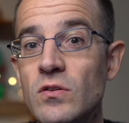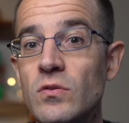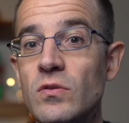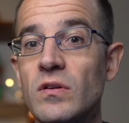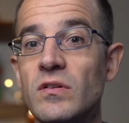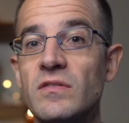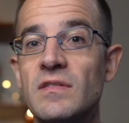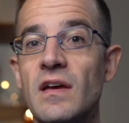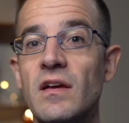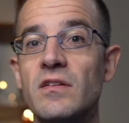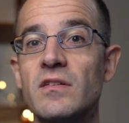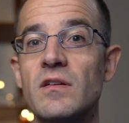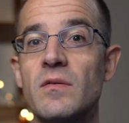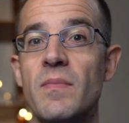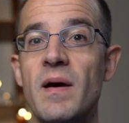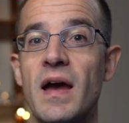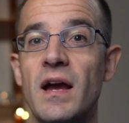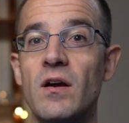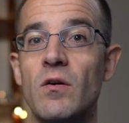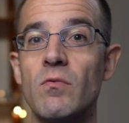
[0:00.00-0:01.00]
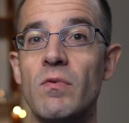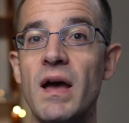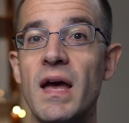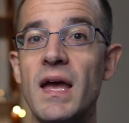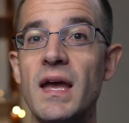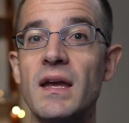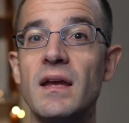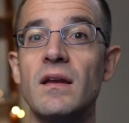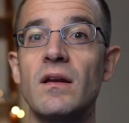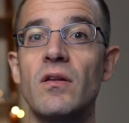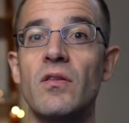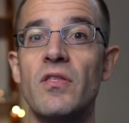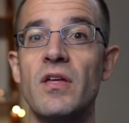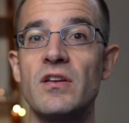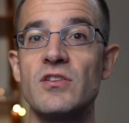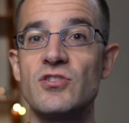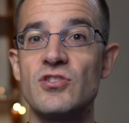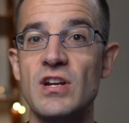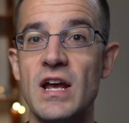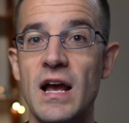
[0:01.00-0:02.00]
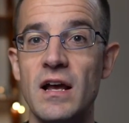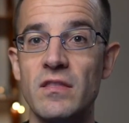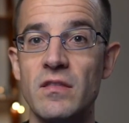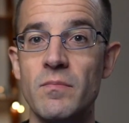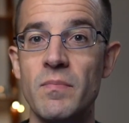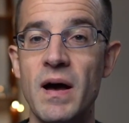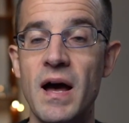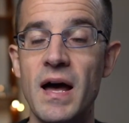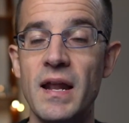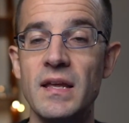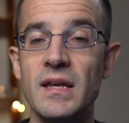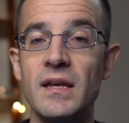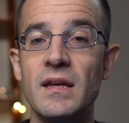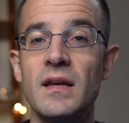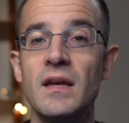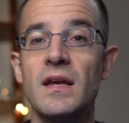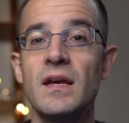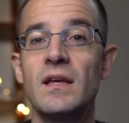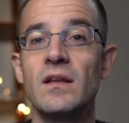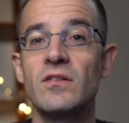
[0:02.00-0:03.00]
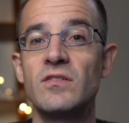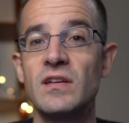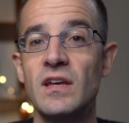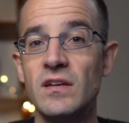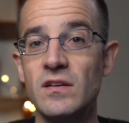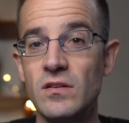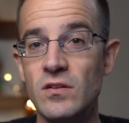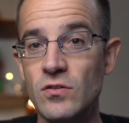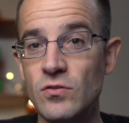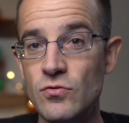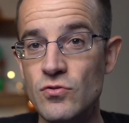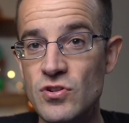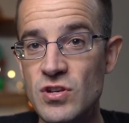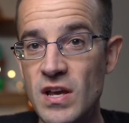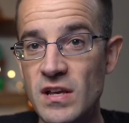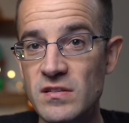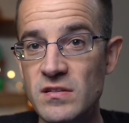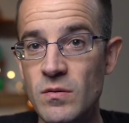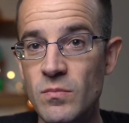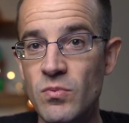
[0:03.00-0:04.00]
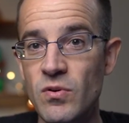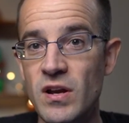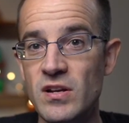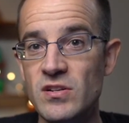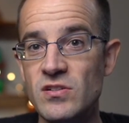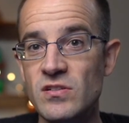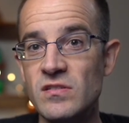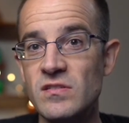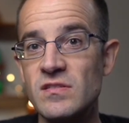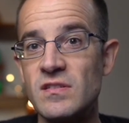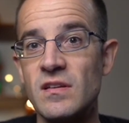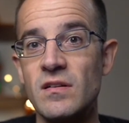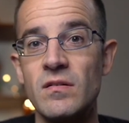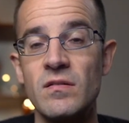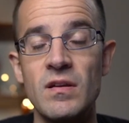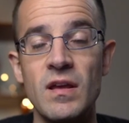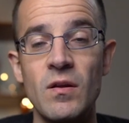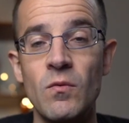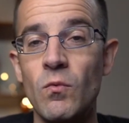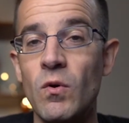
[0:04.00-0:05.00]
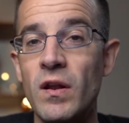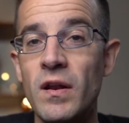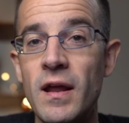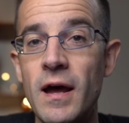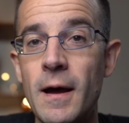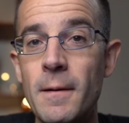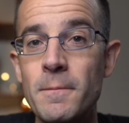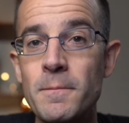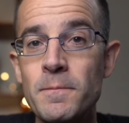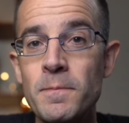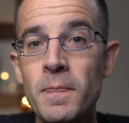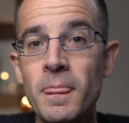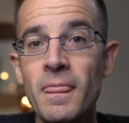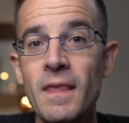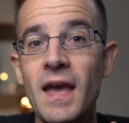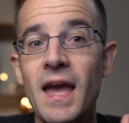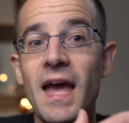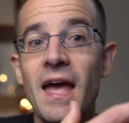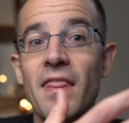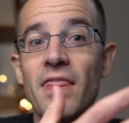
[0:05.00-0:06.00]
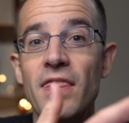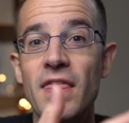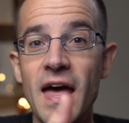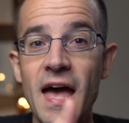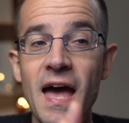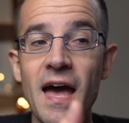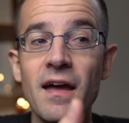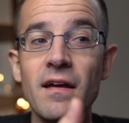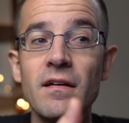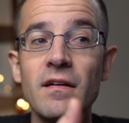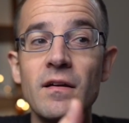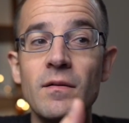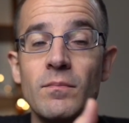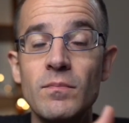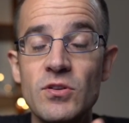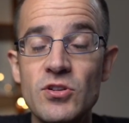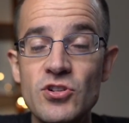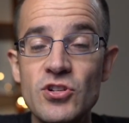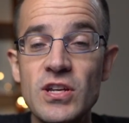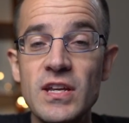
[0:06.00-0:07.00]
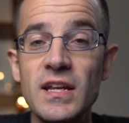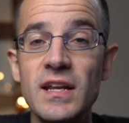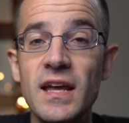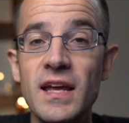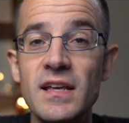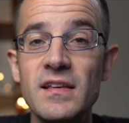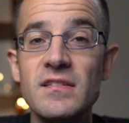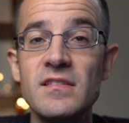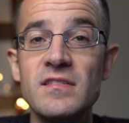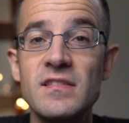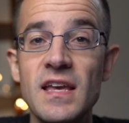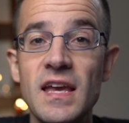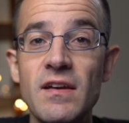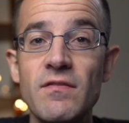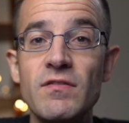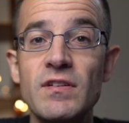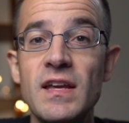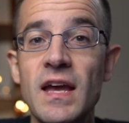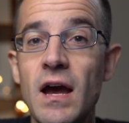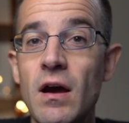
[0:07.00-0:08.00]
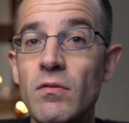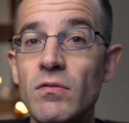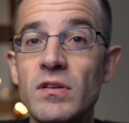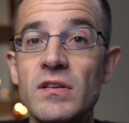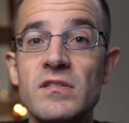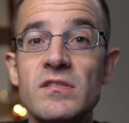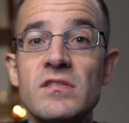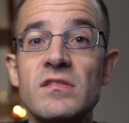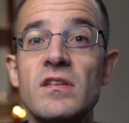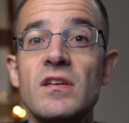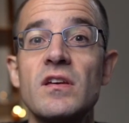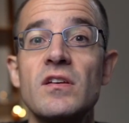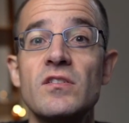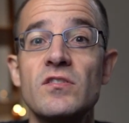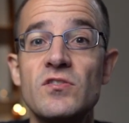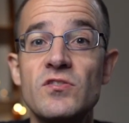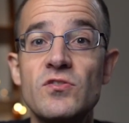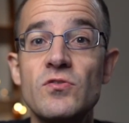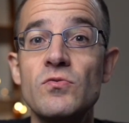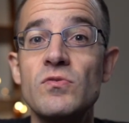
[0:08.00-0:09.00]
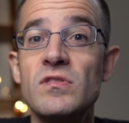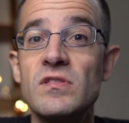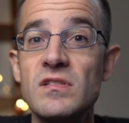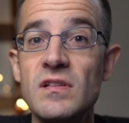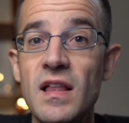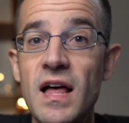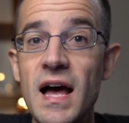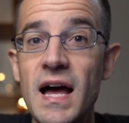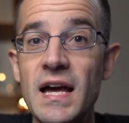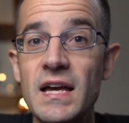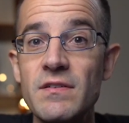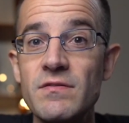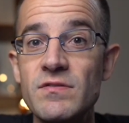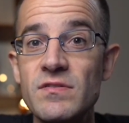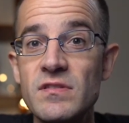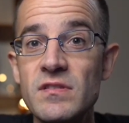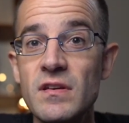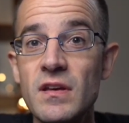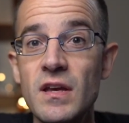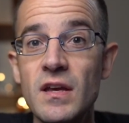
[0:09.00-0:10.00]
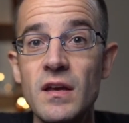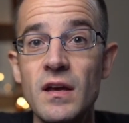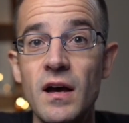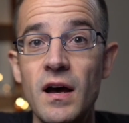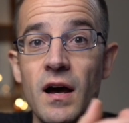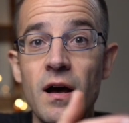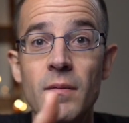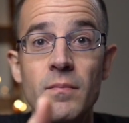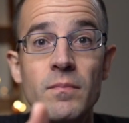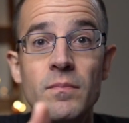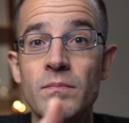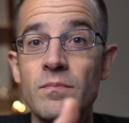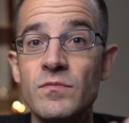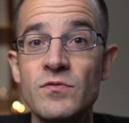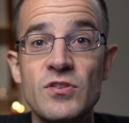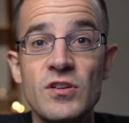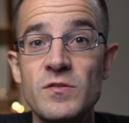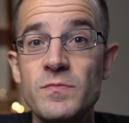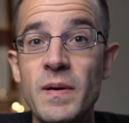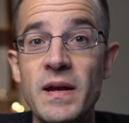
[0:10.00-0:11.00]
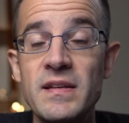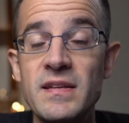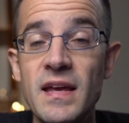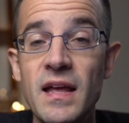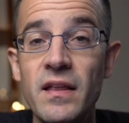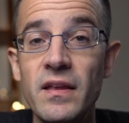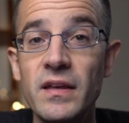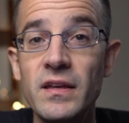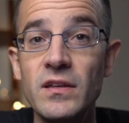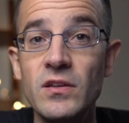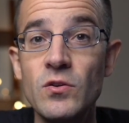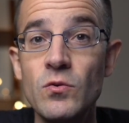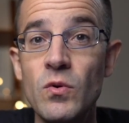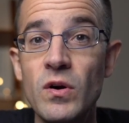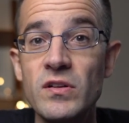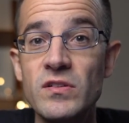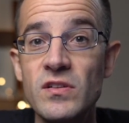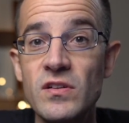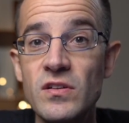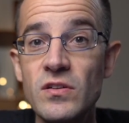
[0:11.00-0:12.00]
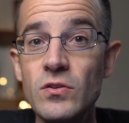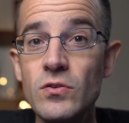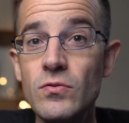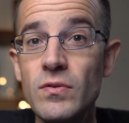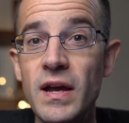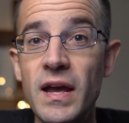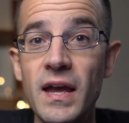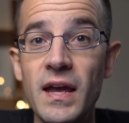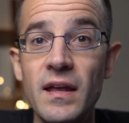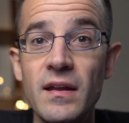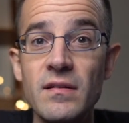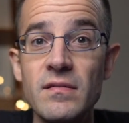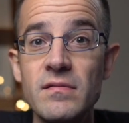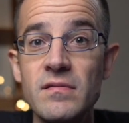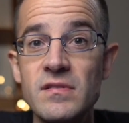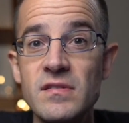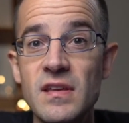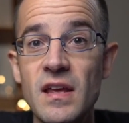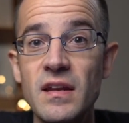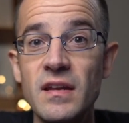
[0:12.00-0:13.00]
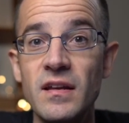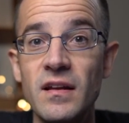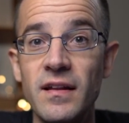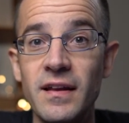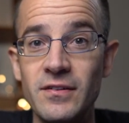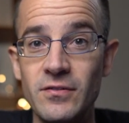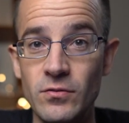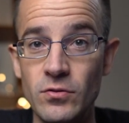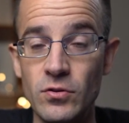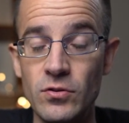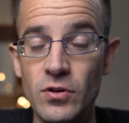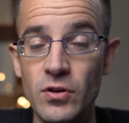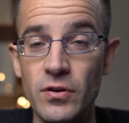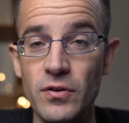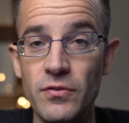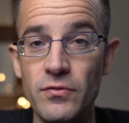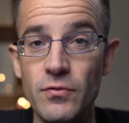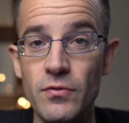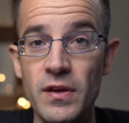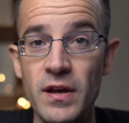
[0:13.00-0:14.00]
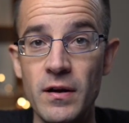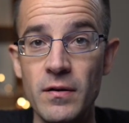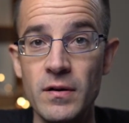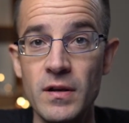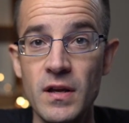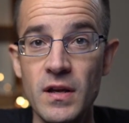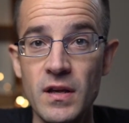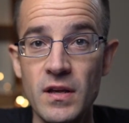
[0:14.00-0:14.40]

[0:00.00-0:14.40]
It'll tell you to back away. It'll then shock the body. It'll tell you to do chest compressions and whatnot. And that machine has saved countless students' lives just by telling you what to do and sending an electrical current through there.